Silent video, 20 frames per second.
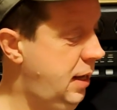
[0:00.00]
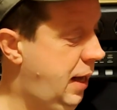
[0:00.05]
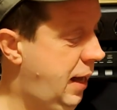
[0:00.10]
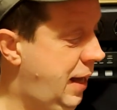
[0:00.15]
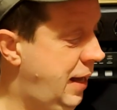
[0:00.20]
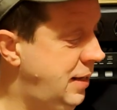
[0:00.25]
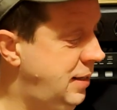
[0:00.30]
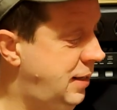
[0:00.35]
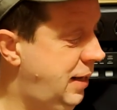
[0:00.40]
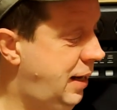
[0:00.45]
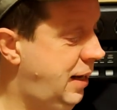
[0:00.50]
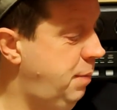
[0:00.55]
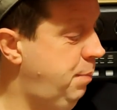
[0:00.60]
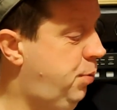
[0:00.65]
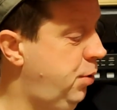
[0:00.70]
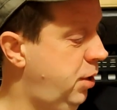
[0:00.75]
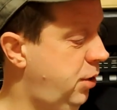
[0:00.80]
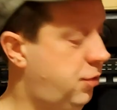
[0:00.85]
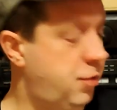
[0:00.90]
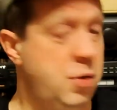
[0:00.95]
and I didn't
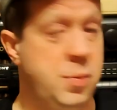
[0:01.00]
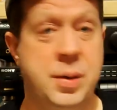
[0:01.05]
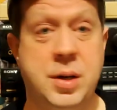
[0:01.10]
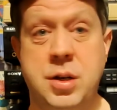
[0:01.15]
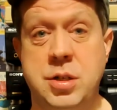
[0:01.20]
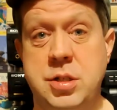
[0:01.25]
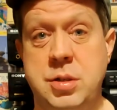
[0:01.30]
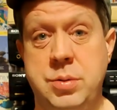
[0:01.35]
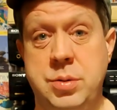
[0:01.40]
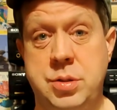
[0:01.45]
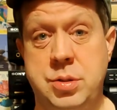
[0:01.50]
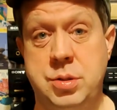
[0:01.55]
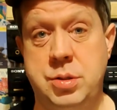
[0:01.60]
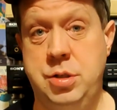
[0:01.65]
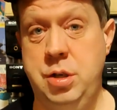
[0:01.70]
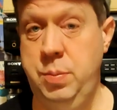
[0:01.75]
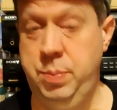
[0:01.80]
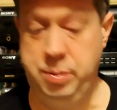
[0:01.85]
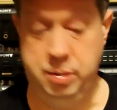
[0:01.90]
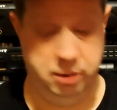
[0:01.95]
put it through because it was
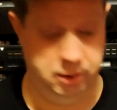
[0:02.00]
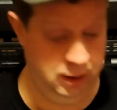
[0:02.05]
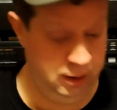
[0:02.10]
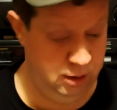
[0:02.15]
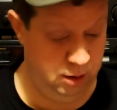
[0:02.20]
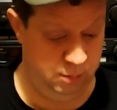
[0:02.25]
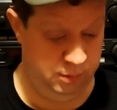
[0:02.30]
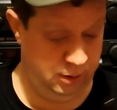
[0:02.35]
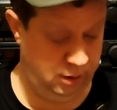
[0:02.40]
Jupiler either.